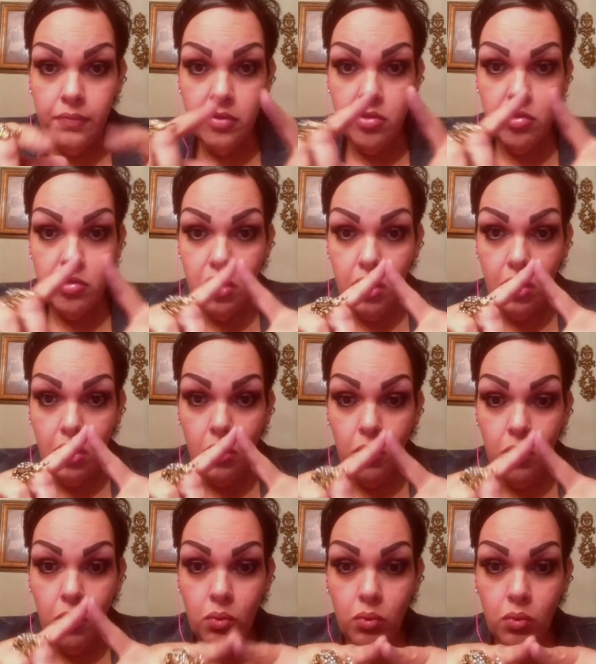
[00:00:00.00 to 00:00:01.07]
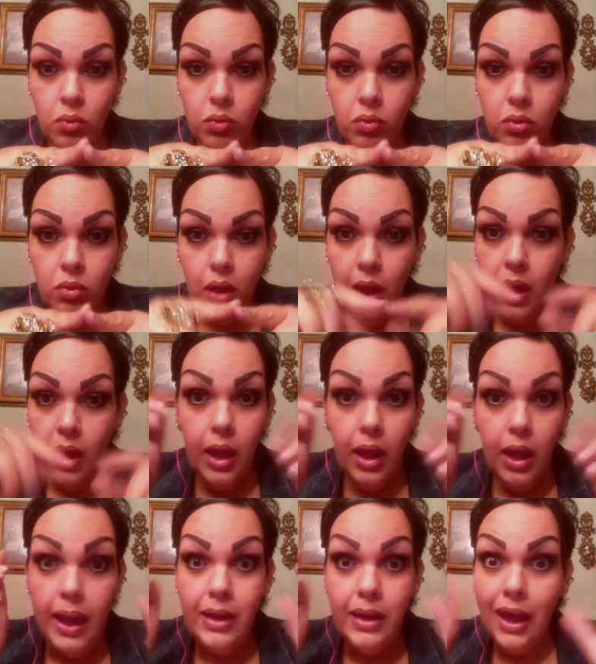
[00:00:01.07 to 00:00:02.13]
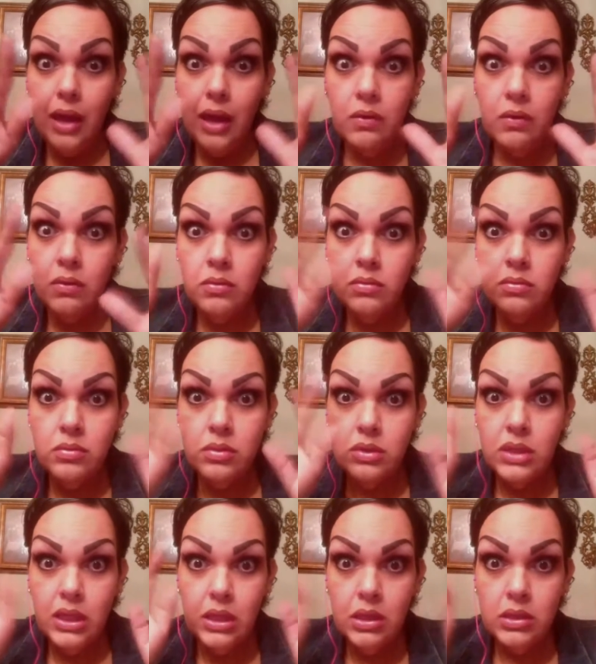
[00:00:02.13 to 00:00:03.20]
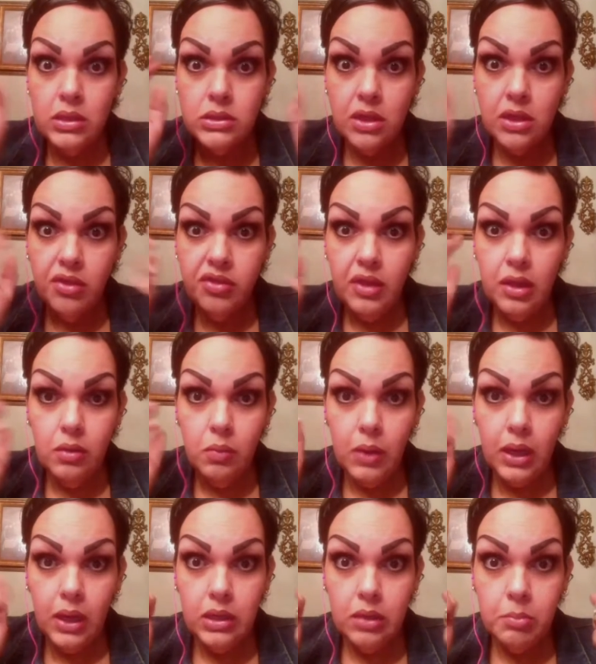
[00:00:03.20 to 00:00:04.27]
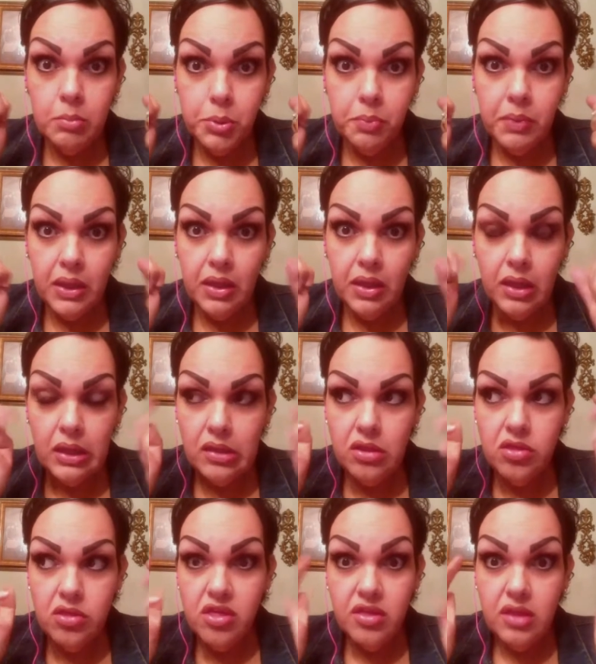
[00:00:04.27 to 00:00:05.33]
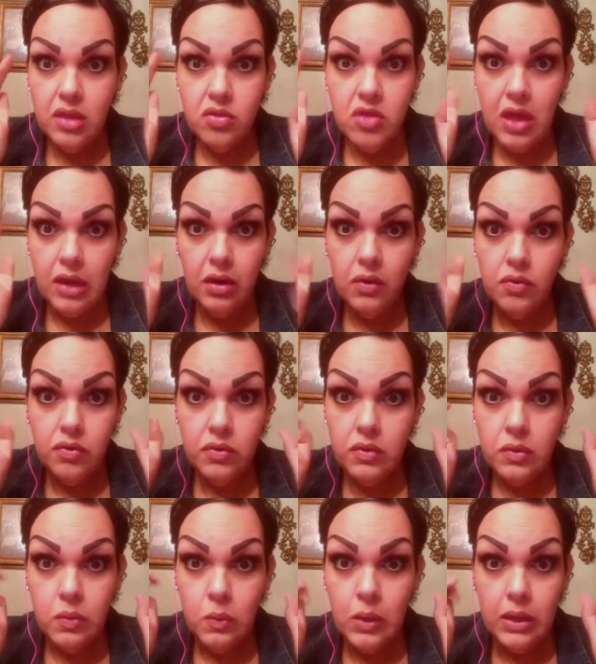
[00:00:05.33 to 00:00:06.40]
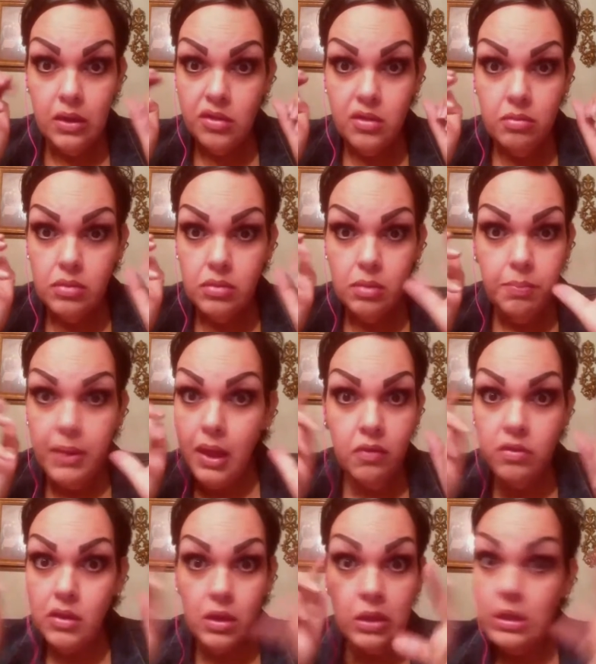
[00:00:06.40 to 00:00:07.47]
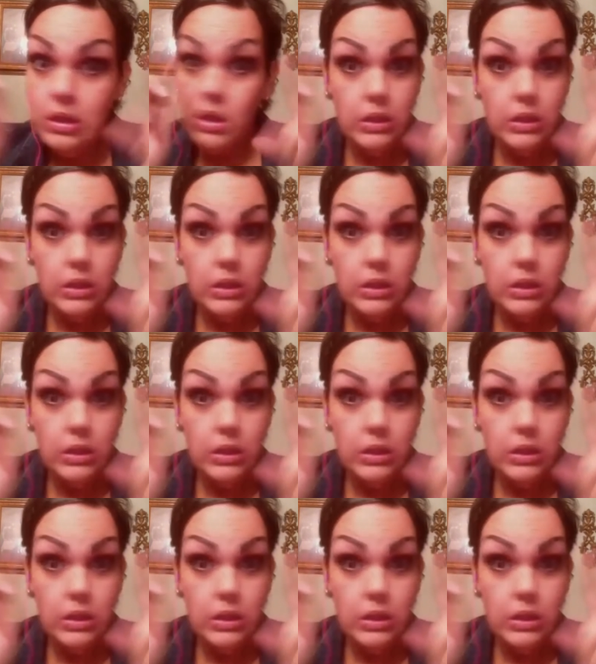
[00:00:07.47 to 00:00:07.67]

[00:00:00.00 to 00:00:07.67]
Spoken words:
So, and I don't think she's saying the right number, because she said she had to lose 20-something pounds, and